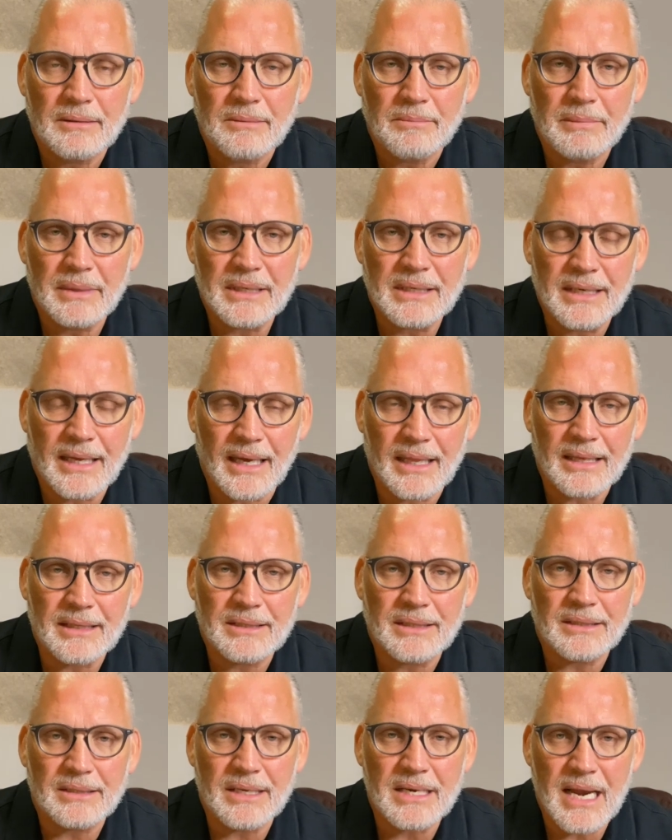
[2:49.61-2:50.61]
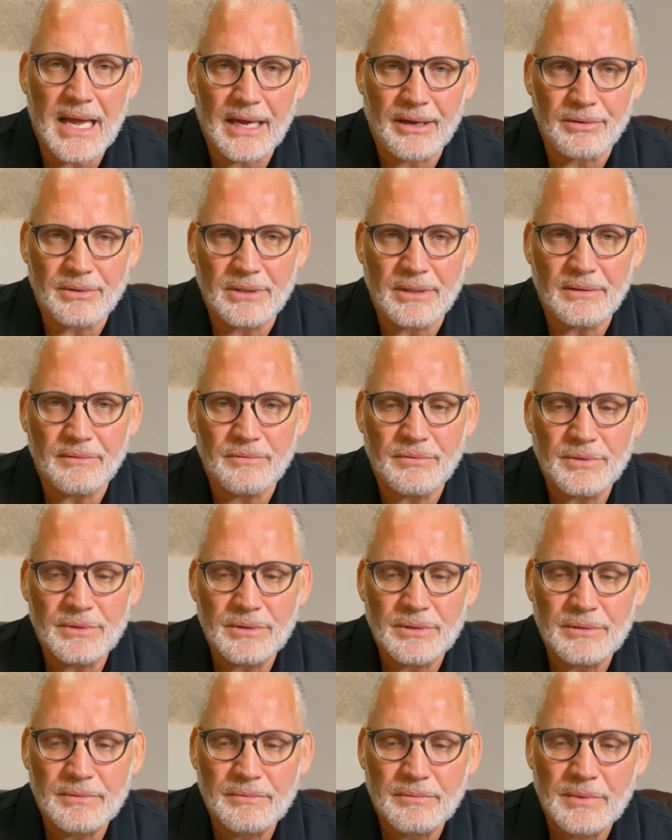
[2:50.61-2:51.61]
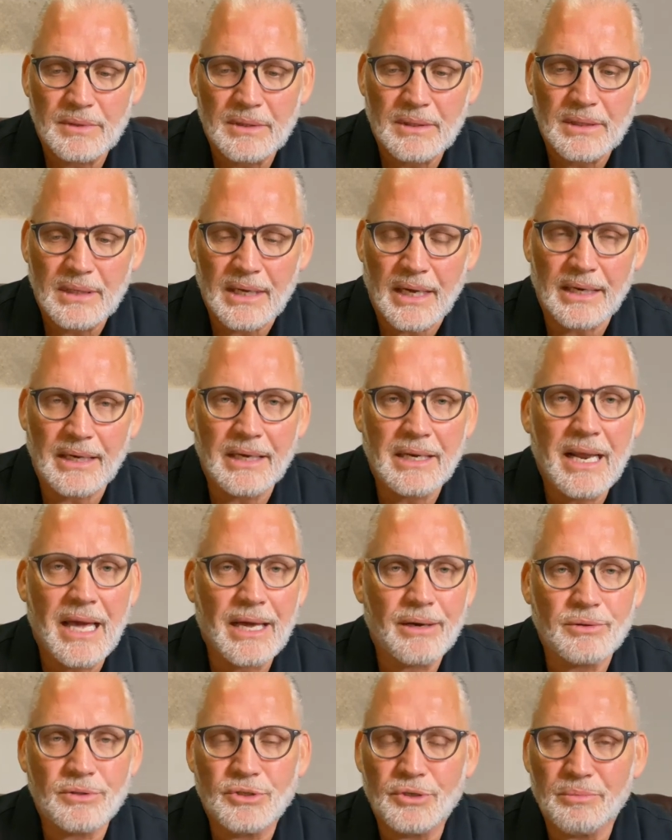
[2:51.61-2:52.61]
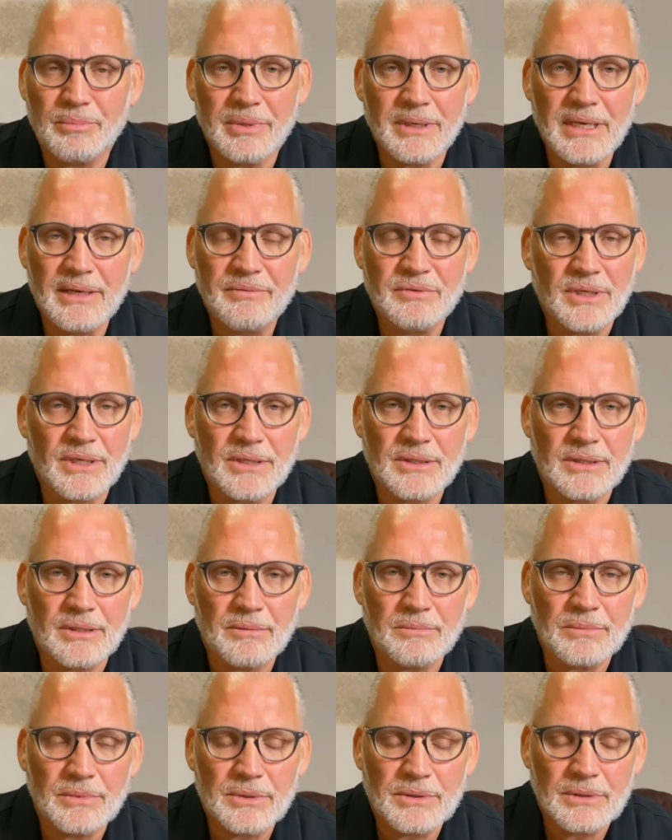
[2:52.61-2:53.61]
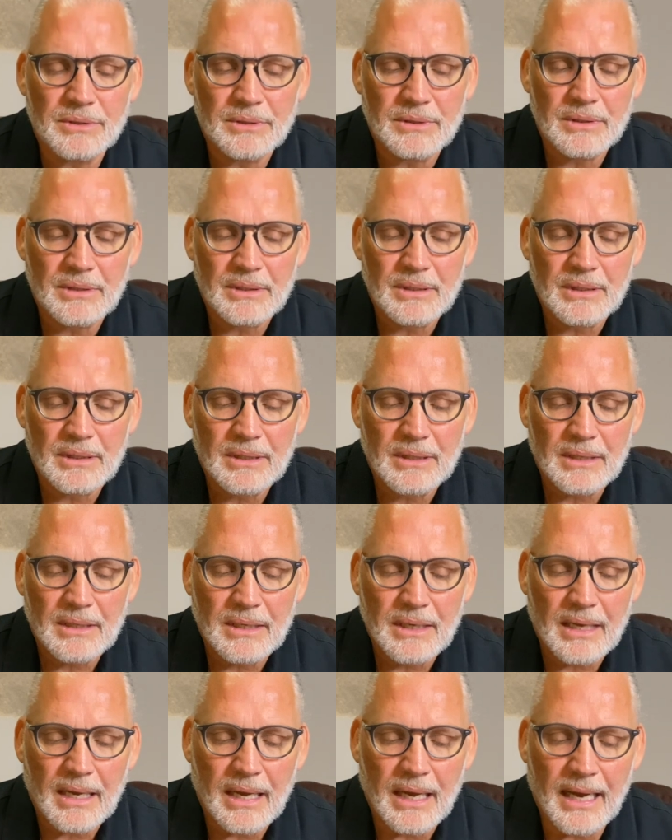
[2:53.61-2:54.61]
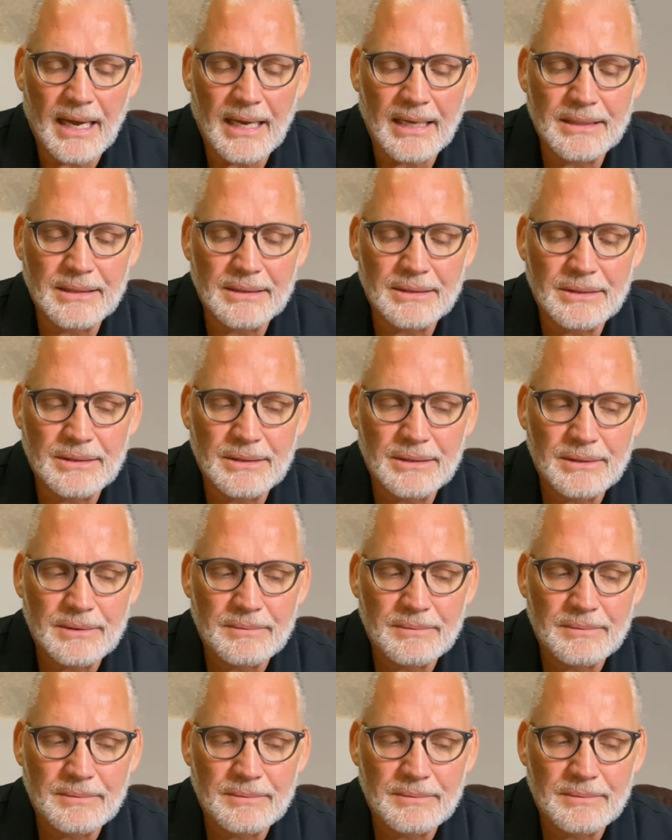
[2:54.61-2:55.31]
mentalities and narratives and inherited belief systems and